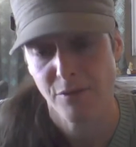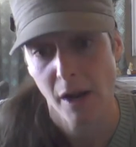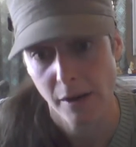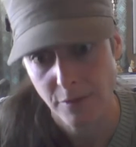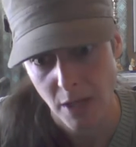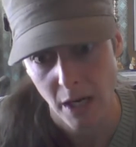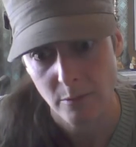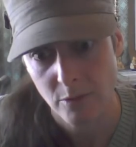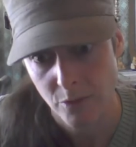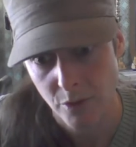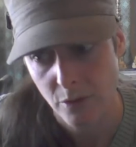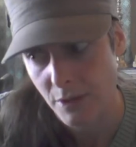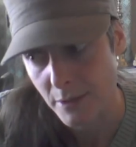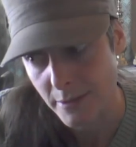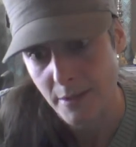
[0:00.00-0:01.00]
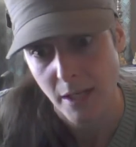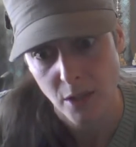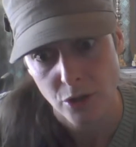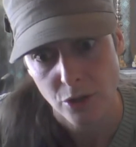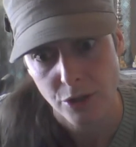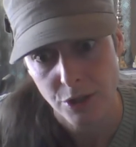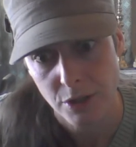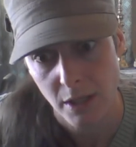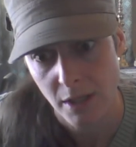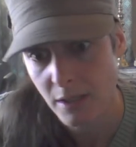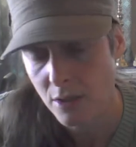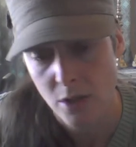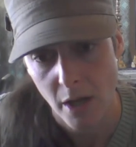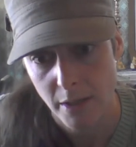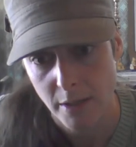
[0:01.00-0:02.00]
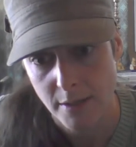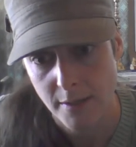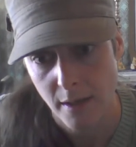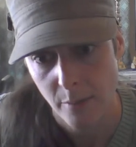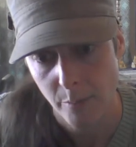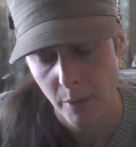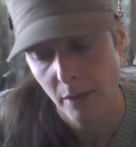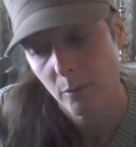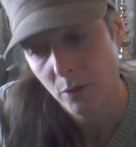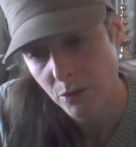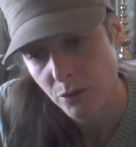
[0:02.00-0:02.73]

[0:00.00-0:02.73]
five times for you to sit in your shit and not escape it, we'll